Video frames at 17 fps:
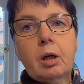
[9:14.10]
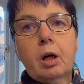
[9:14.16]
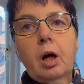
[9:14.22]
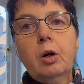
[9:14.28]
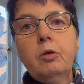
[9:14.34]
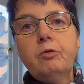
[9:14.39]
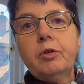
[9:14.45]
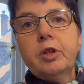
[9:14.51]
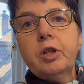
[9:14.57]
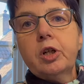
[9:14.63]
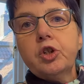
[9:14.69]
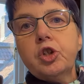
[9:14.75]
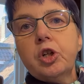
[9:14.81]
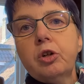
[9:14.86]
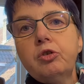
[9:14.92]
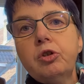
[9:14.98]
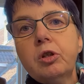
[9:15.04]
hopefully I
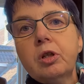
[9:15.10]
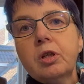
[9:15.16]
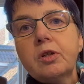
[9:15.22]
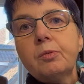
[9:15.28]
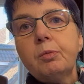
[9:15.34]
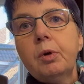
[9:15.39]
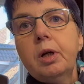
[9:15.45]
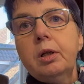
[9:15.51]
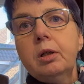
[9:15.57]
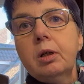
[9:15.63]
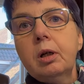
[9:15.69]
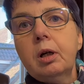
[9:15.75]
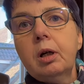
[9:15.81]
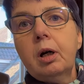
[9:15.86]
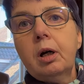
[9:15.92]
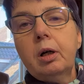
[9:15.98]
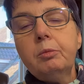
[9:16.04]
showed you this when
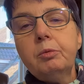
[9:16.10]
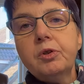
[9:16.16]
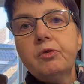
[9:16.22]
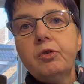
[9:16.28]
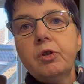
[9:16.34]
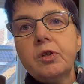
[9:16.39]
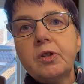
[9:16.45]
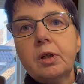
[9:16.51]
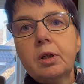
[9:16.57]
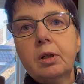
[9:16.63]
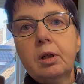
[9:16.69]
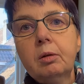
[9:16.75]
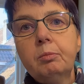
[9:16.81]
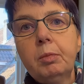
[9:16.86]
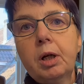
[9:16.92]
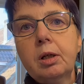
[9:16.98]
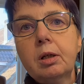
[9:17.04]
I was first
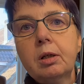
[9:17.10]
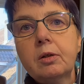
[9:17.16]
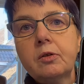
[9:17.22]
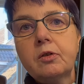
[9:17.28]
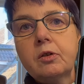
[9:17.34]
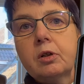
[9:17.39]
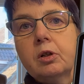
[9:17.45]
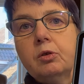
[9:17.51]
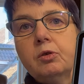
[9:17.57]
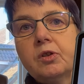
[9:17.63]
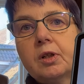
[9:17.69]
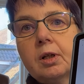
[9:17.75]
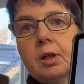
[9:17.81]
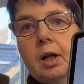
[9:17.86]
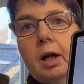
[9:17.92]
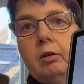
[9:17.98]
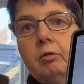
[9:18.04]
thinking of making, excuse the
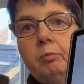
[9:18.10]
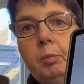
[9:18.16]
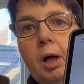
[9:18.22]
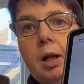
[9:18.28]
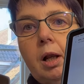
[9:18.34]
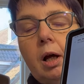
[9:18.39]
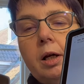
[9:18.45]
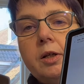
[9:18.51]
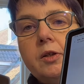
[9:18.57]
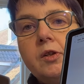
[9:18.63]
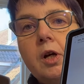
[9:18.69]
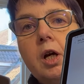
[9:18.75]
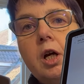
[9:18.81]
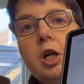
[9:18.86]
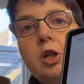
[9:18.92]
glare of my lights,